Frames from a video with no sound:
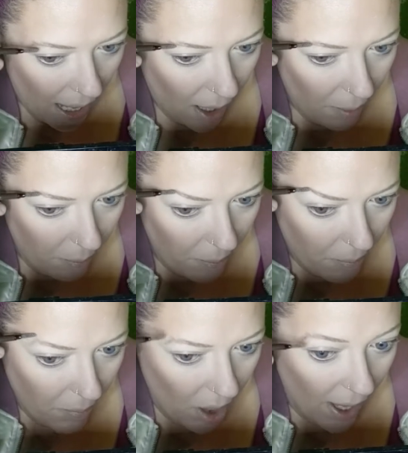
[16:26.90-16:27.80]
I
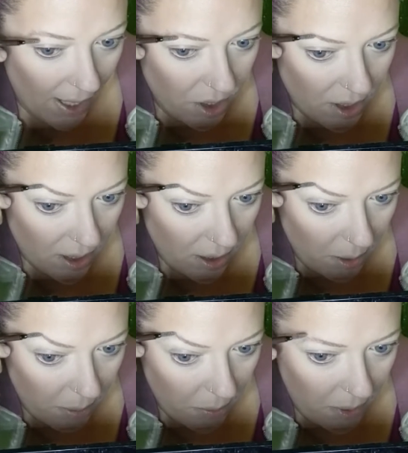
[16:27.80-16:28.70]
actually think
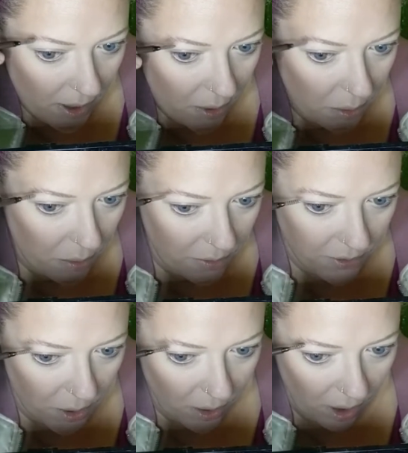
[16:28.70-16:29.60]
it'd be really cool
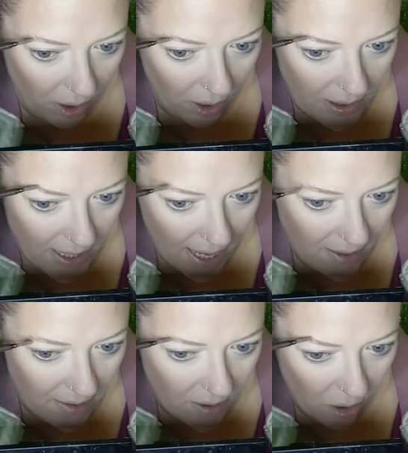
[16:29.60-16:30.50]
for a
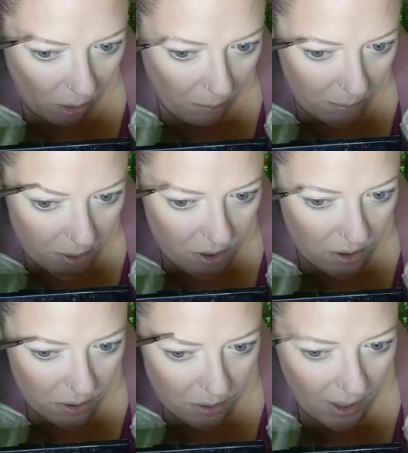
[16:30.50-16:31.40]
dance comp
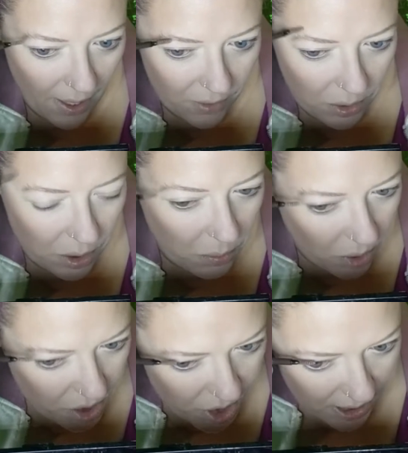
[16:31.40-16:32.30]
to have a look at
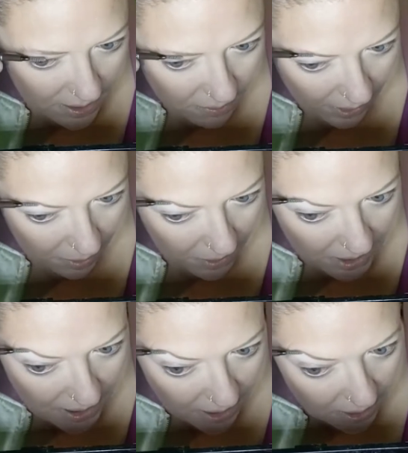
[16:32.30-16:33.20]
what she's
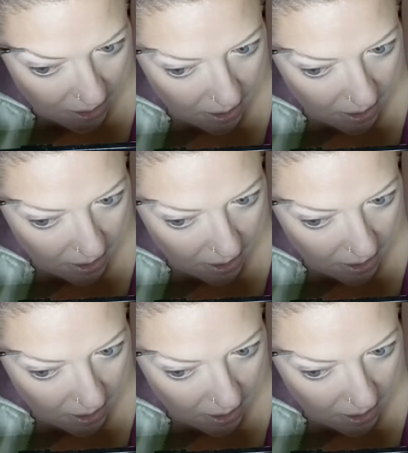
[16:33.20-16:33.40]
recommending,